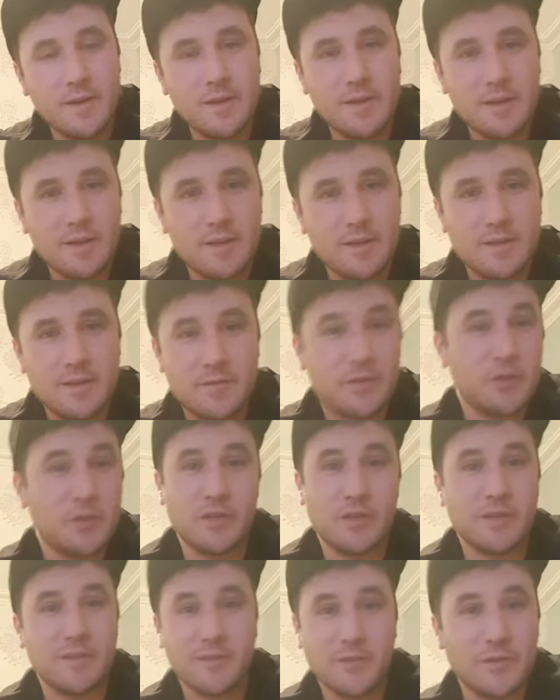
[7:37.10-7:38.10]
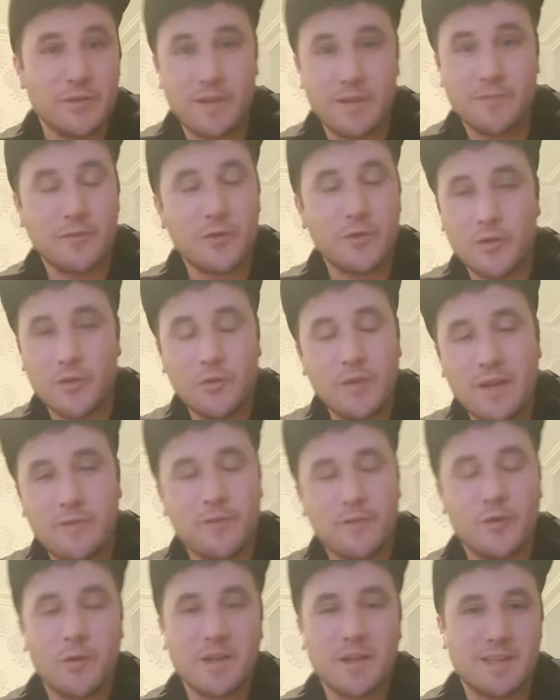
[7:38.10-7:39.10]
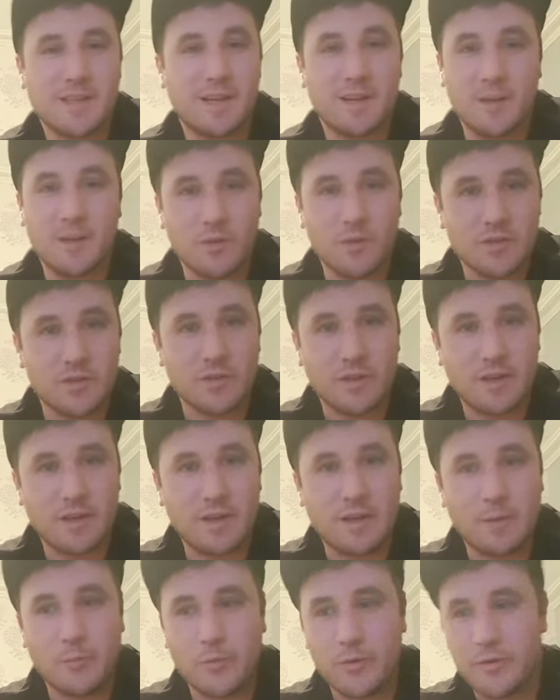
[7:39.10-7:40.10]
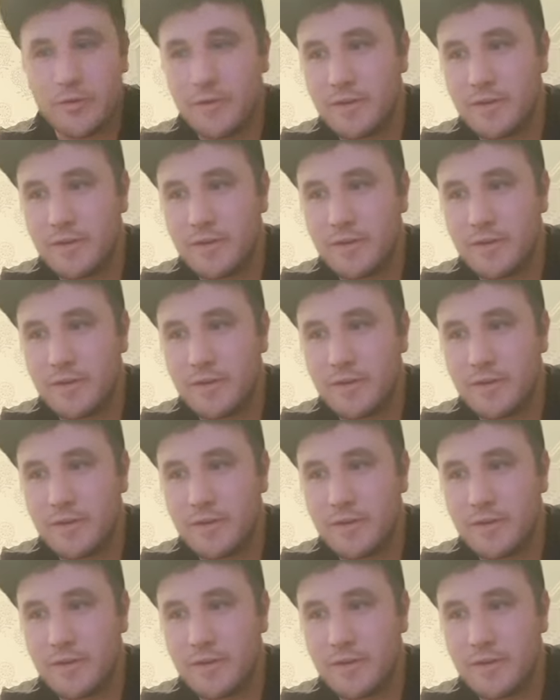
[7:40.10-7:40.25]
It's fishing. You never know exactly what's going to happen.